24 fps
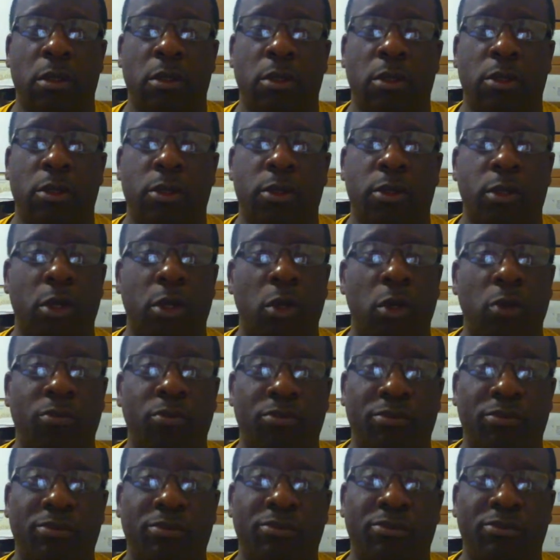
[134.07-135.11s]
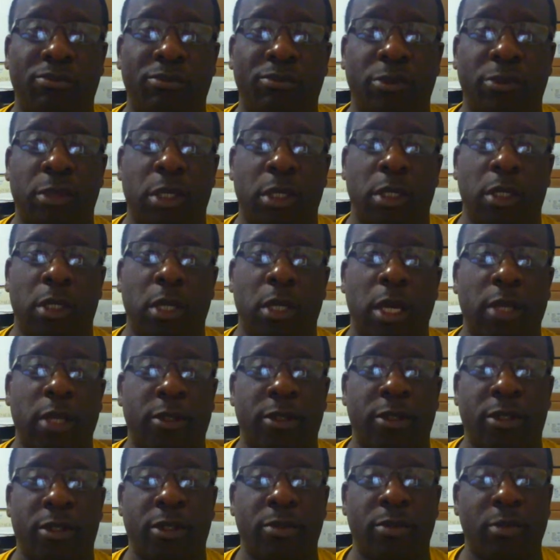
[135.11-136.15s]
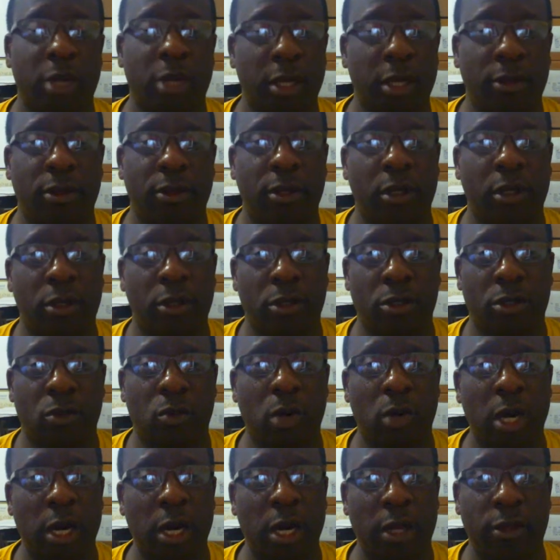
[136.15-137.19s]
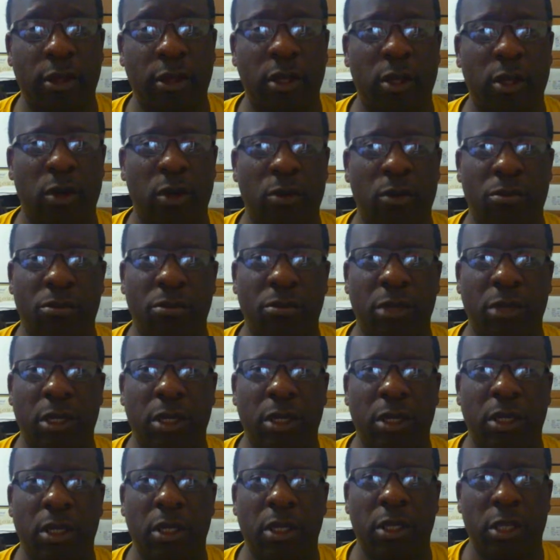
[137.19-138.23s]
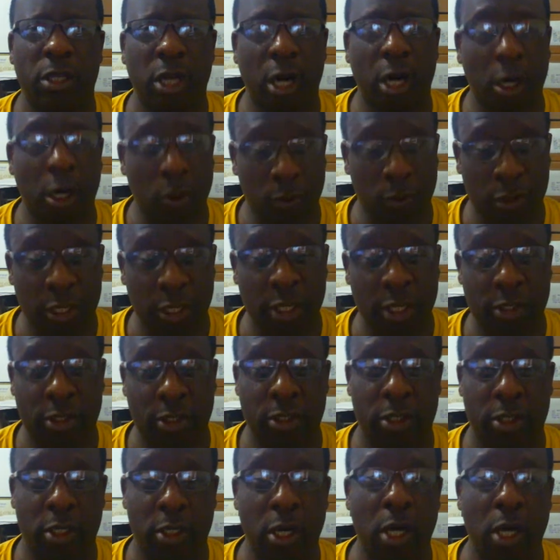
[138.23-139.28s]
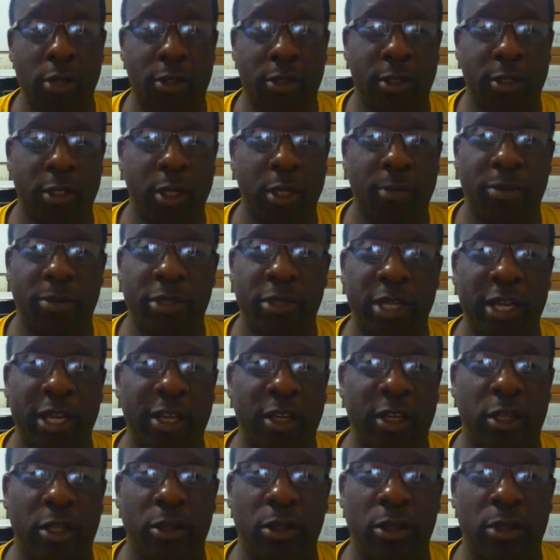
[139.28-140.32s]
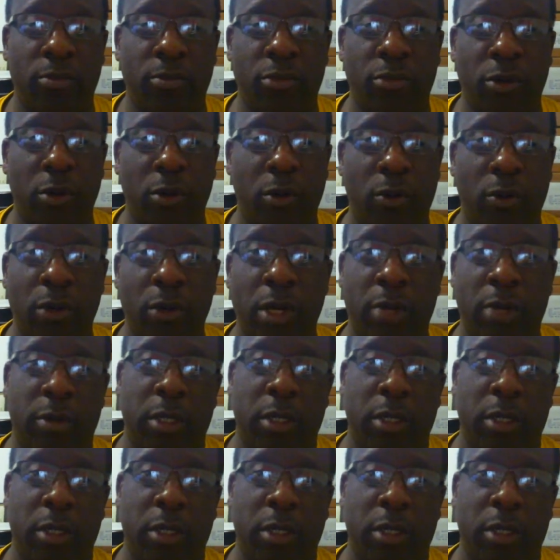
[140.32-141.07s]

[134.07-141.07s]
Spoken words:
So that's the main thing as to why Autodesk is constantly updating the program.